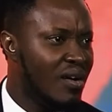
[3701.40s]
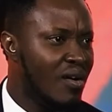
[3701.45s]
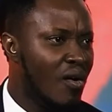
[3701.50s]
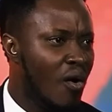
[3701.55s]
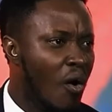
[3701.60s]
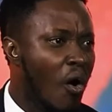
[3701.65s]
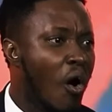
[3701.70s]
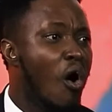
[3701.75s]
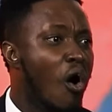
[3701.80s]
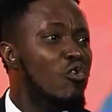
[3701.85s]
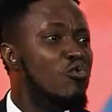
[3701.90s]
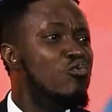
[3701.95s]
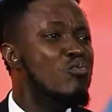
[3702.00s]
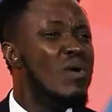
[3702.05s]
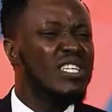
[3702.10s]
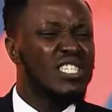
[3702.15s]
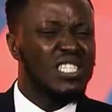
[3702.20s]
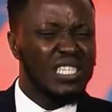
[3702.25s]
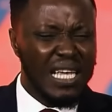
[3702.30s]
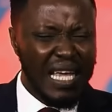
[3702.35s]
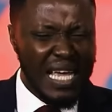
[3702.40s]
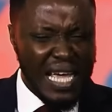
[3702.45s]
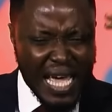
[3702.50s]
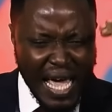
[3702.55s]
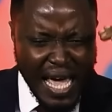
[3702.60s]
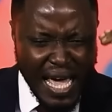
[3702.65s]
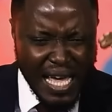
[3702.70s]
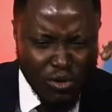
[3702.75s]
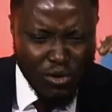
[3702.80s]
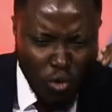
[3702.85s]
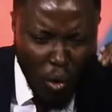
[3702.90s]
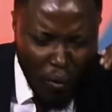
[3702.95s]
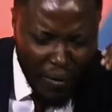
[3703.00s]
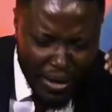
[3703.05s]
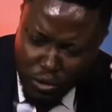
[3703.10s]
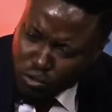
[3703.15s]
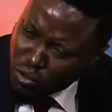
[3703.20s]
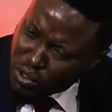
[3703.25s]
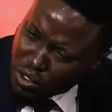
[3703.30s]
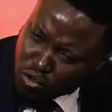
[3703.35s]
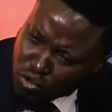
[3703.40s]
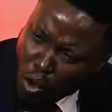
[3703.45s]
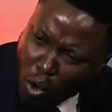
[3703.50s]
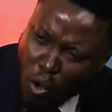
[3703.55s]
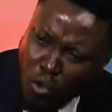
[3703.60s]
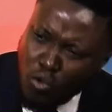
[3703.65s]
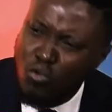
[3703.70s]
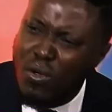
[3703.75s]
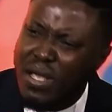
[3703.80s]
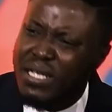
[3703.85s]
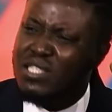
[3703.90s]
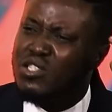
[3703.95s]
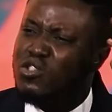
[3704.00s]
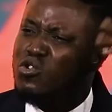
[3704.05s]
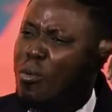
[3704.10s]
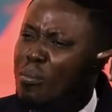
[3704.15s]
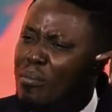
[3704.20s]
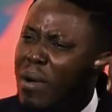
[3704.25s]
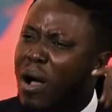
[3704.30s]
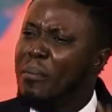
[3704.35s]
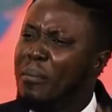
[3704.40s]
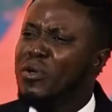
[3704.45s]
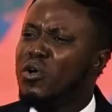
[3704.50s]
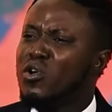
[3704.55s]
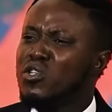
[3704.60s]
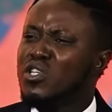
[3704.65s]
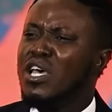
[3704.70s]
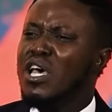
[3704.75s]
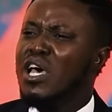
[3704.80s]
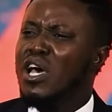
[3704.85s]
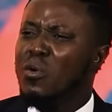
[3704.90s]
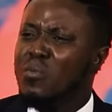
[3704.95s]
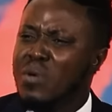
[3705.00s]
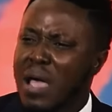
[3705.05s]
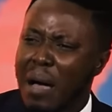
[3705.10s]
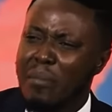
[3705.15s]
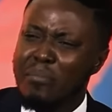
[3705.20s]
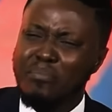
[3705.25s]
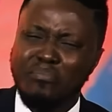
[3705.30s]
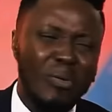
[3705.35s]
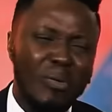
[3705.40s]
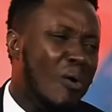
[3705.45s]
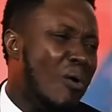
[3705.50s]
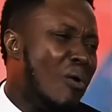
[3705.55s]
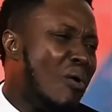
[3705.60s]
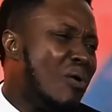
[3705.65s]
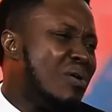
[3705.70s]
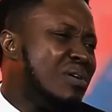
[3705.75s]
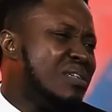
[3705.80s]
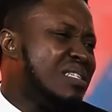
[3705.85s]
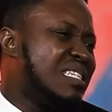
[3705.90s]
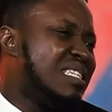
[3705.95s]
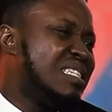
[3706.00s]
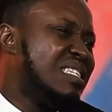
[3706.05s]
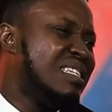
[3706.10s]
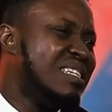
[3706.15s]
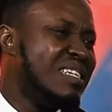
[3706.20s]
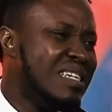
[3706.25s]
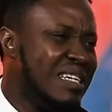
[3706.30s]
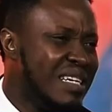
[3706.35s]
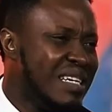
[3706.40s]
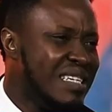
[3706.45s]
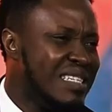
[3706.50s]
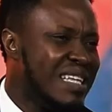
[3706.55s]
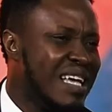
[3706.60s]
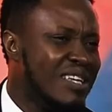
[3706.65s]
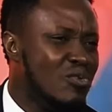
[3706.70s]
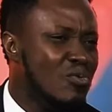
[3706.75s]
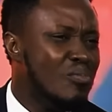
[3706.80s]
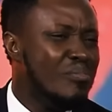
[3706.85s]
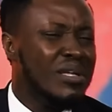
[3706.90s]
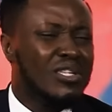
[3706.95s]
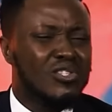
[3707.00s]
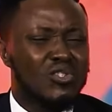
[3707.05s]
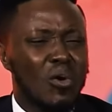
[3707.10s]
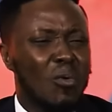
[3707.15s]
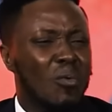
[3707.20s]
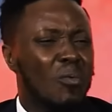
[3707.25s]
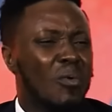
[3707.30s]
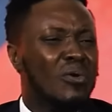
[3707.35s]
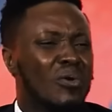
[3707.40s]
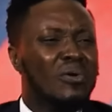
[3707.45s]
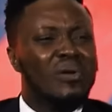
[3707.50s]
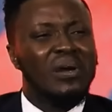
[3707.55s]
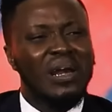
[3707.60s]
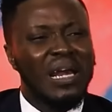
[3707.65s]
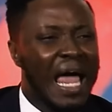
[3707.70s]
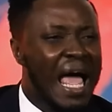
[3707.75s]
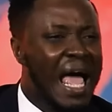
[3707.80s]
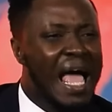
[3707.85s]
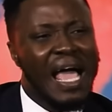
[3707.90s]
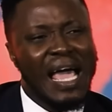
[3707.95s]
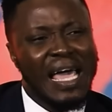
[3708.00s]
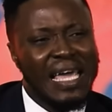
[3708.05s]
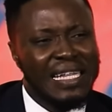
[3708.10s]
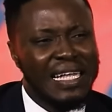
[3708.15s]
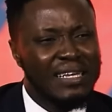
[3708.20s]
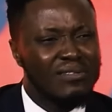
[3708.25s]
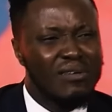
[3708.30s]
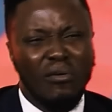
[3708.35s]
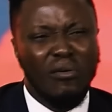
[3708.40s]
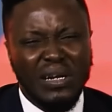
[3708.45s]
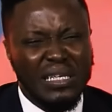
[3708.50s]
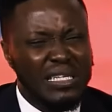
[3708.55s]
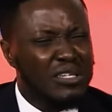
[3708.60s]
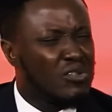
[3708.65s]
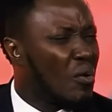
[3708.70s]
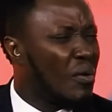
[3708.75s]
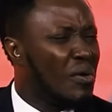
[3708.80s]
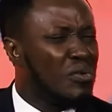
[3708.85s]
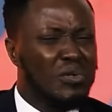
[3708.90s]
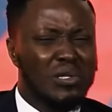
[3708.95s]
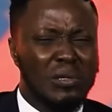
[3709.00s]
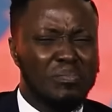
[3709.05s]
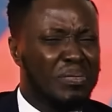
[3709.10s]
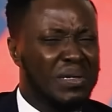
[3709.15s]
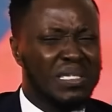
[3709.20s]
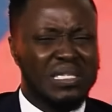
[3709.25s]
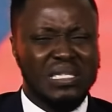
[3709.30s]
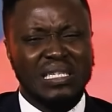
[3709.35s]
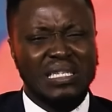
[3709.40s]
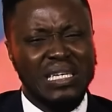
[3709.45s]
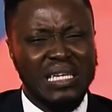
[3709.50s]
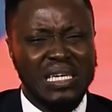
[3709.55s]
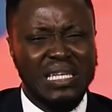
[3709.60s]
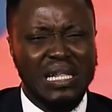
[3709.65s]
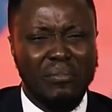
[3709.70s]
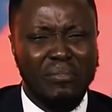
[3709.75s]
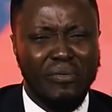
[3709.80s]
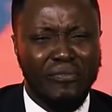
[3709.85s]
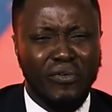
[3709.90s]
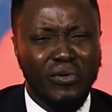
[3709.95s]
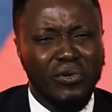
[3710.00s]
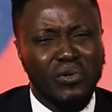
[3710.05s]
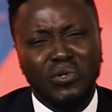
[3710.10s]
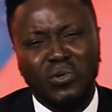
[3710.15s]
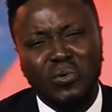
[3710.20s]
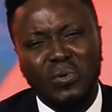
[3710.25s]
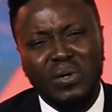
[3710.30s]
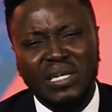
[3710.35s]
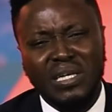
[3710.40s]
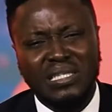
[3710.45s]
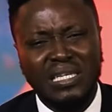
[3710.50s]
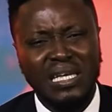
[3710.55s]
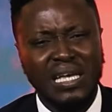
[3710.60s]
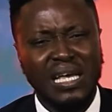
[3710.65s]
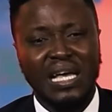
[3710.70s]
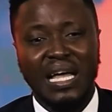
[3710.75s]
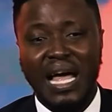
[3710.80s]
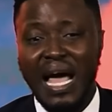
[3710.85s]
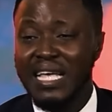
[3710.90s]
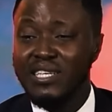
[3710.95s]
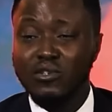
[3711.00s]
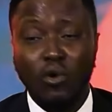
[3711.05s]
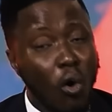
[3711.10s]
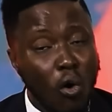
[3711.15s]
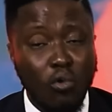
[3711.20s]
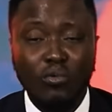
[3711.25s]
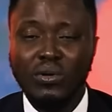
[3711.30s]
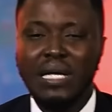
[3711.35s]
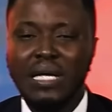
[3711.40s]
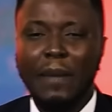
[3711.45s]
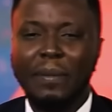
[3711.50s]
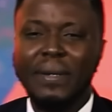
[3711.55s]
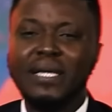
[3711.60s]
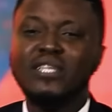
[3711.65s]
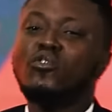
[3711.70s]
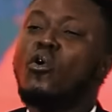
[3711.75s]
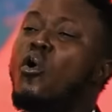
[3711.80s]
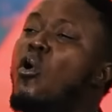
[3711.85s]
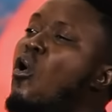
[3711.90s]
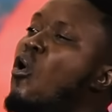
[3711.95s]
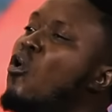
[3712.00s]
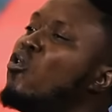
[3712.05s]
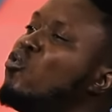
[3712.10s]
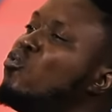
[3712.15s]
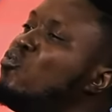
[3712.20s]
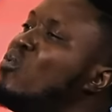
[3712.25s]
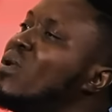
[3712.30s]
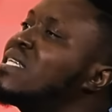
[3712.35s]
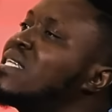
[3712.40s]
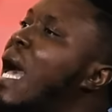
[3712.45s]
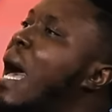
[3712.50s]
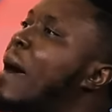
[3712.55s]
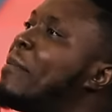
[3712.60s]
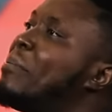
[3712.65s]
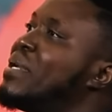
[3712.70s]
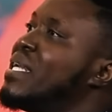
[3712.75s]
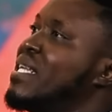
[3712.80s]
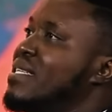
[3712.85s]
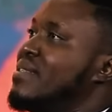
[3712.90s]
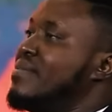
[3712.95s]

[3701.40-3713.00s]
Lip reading: Always talking to the wrong, always somehow, because we are bored. Then you meet someone online and you're already talking to the person, and before you know it, it's always happening.